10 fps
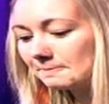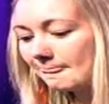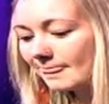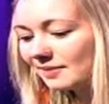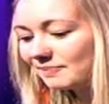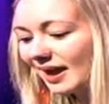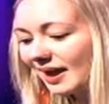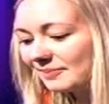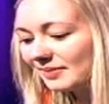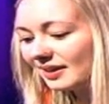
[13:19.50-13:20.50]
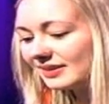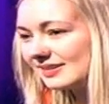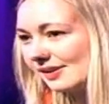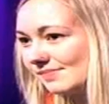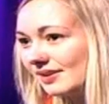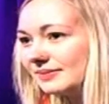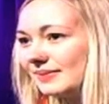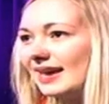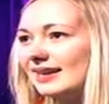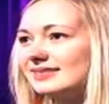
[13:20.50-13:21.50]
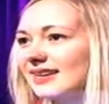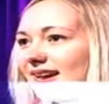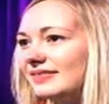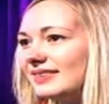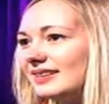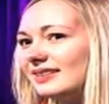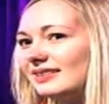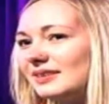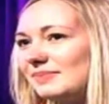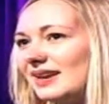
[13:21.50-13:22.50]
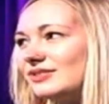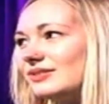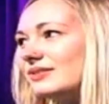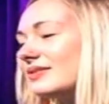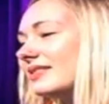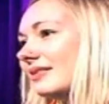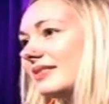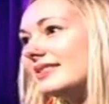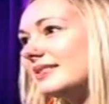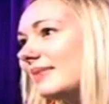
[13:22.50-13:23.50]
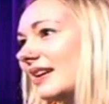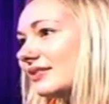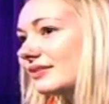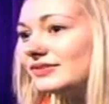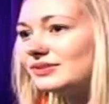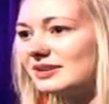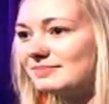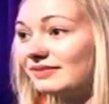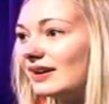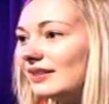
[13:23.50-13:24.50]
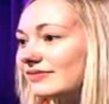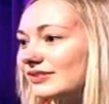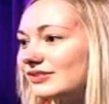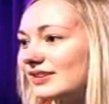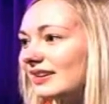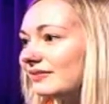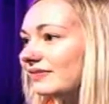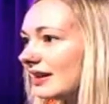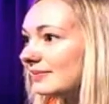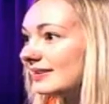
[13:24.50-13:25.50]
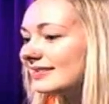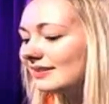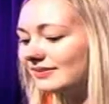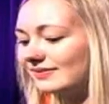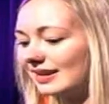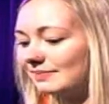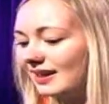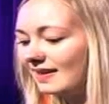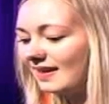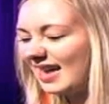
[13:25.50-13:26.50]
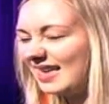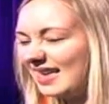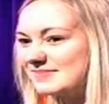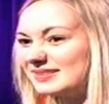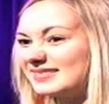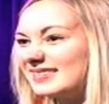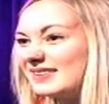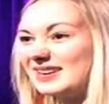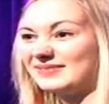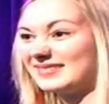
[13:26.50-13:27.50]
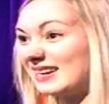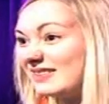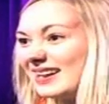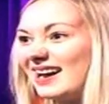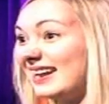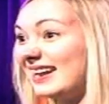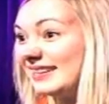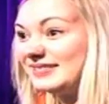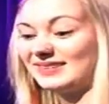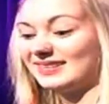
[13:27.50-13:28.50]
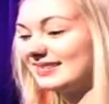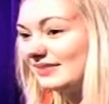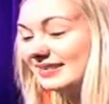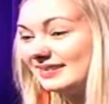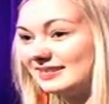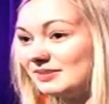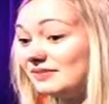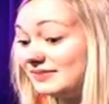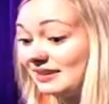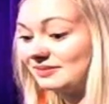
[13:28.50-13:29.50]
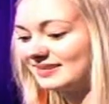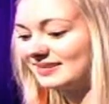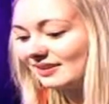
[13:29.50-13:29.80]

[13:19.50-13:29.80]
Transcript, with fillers: But um, this time last weekend, I had the, the pleasure or the, or the displeasure of joining my father for a drink in Farnham Conservative Club in the most sorry of sorry heartlands of conservatism of South West Surrey.